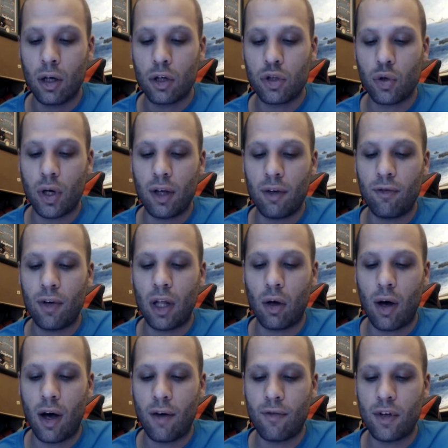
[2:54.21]
joining
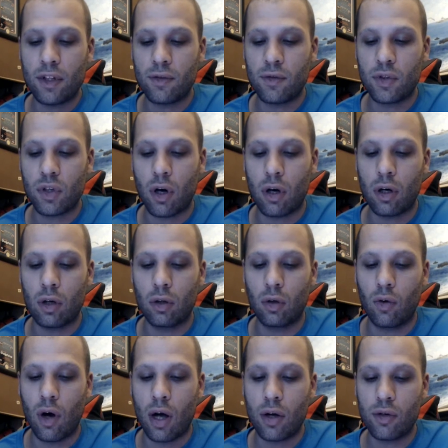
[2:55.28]
fellow offensive starter
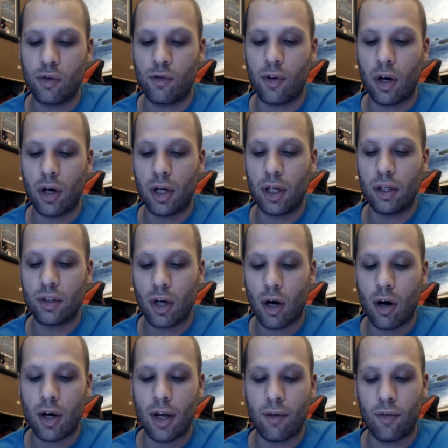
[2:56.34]
Laurent
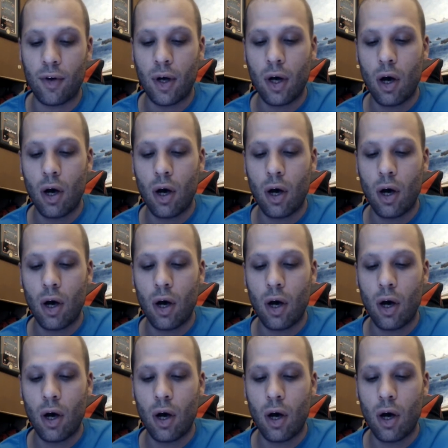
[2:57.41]
Duvernay-Tardif.